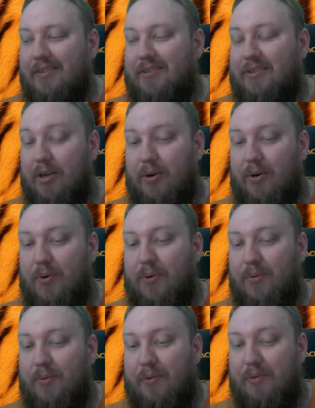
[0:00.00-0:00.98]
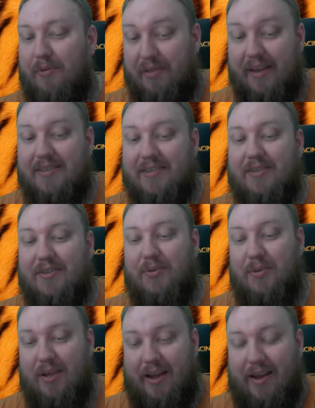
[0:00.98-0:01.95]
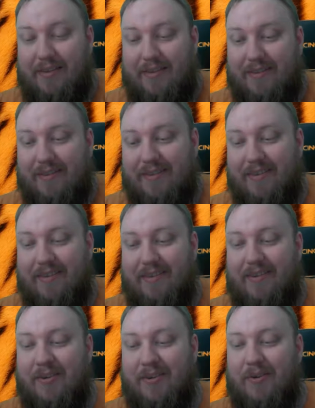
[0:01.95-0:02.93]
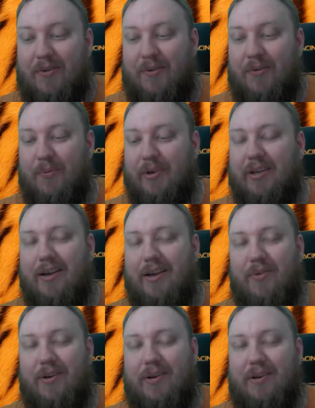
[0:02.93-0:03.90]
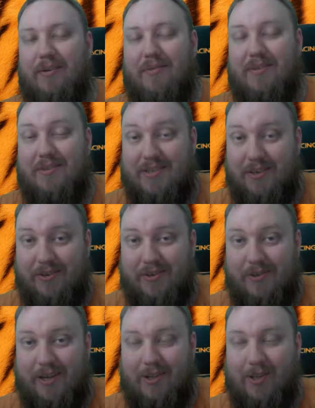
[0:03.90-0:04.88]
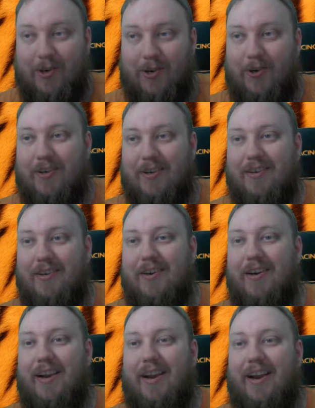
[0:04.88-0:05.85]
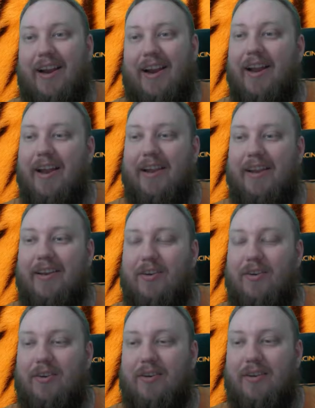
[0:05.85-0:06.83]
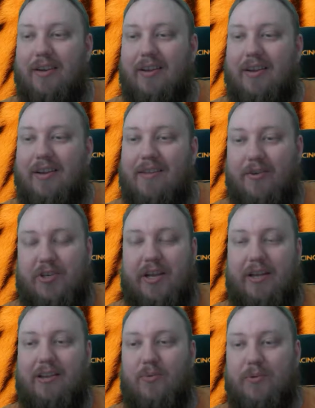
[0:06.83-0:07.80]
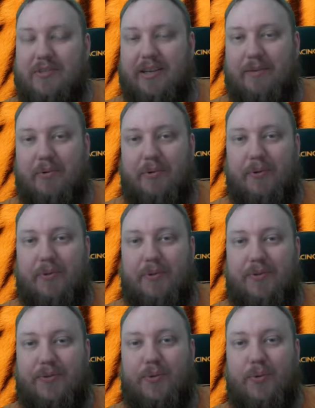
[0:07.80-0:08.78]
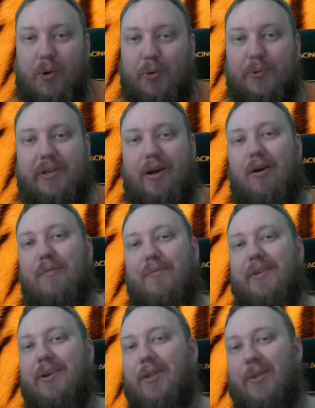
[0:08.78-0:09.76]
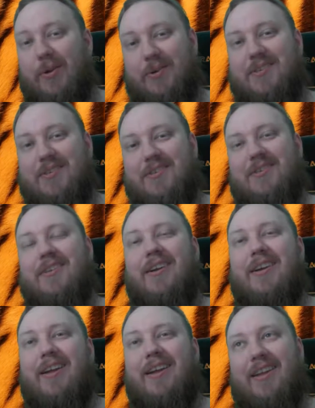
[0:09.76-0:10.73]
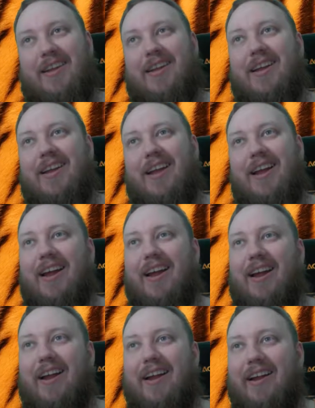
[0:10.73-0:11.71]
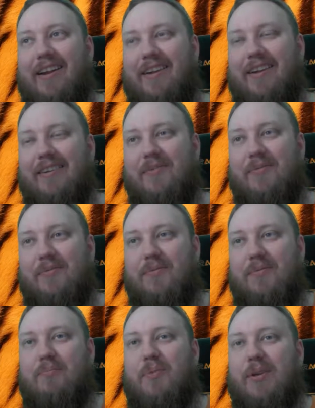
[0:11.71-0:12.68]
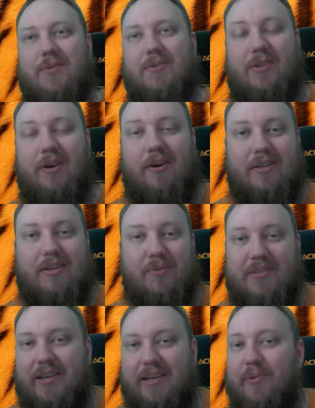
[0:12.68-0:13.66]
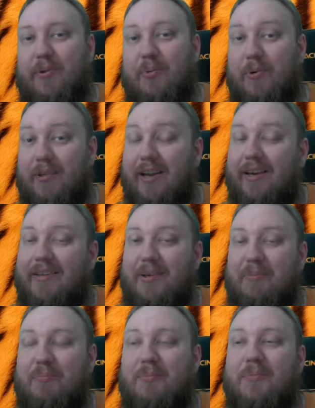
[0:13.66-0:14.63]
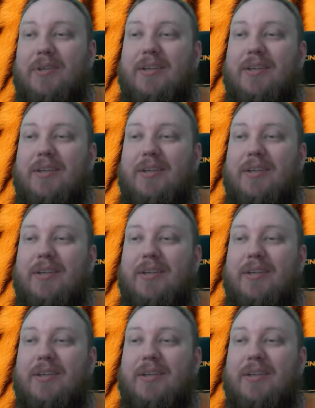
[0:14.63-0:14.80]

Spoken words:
So, thanks to that, we got rid of the serial killer, and the jailer was able to hold off the others, because the doctor was able to protect him.